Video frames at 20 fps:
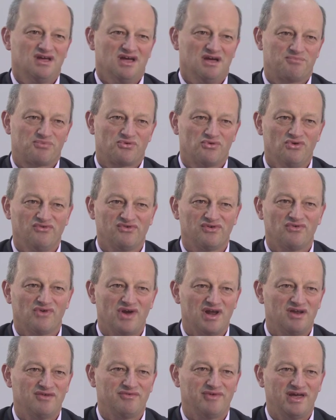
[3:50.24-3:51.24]
approval
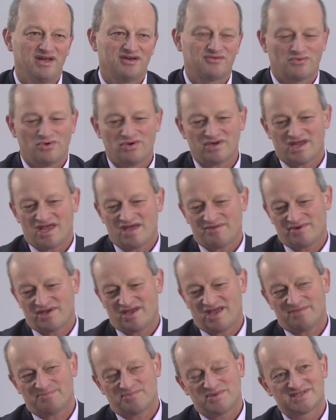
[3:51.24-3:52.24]
relevant. Whatever
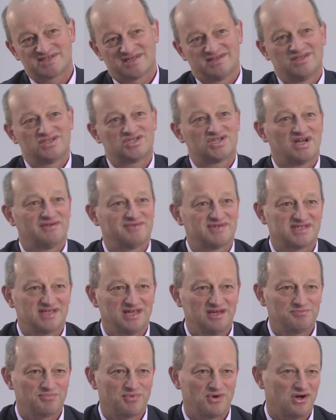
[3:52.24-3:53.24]
happens in the Java
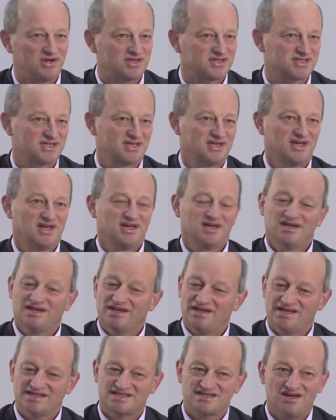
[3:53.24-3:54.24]
sandbox
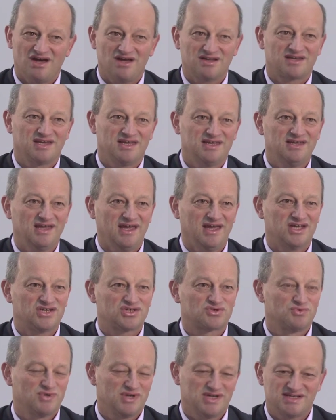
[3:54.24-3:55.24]
is not
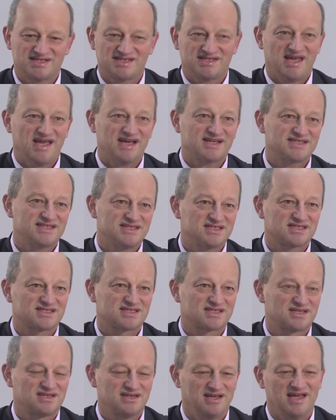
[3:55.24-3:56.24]
engaged with
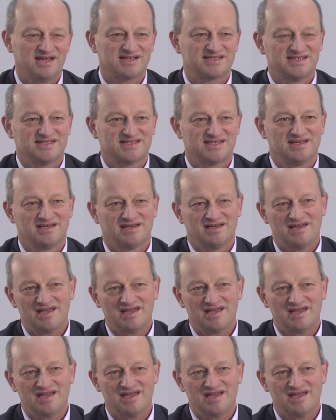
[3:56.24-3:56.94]
accessing the